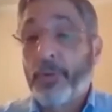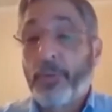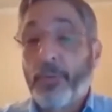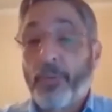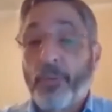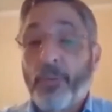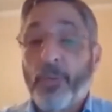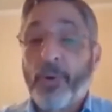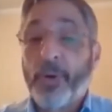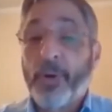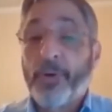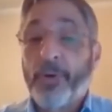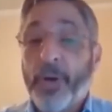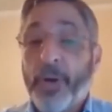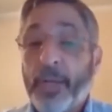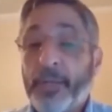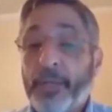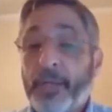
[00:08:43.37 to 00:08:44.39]
were
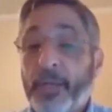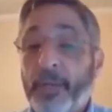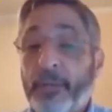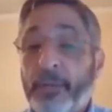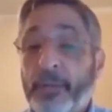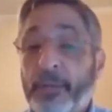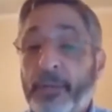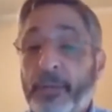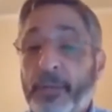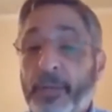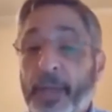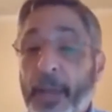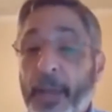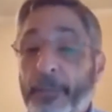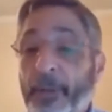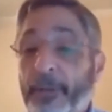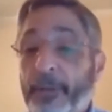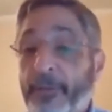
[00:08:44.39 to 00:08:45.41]
addressed in a
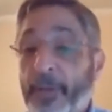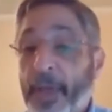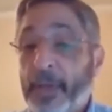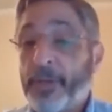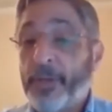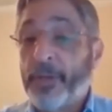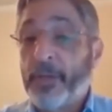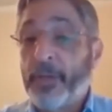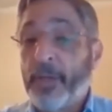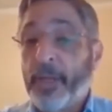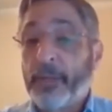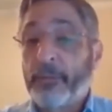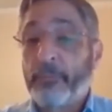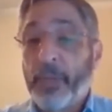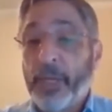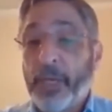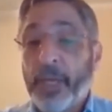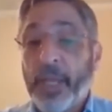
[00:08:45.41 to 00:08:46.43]
timely fashion
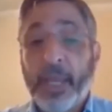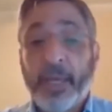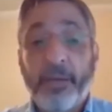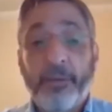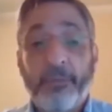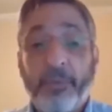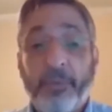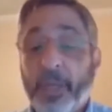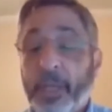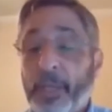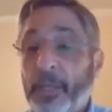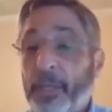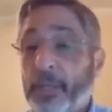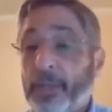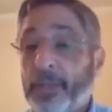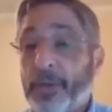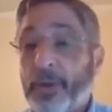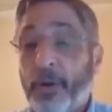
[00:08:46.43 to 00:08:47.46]
and mitigated within
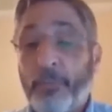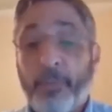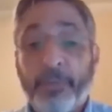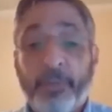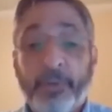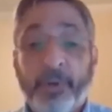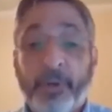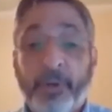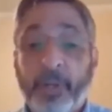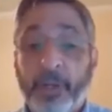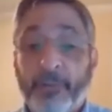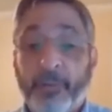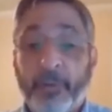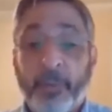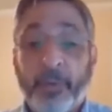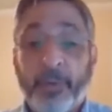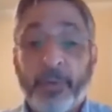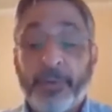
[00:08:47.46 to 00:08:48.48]
the scope of the
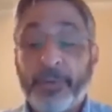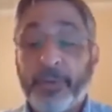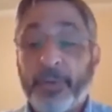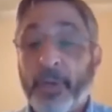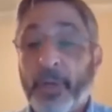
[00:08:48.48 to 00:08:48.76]
deliverables.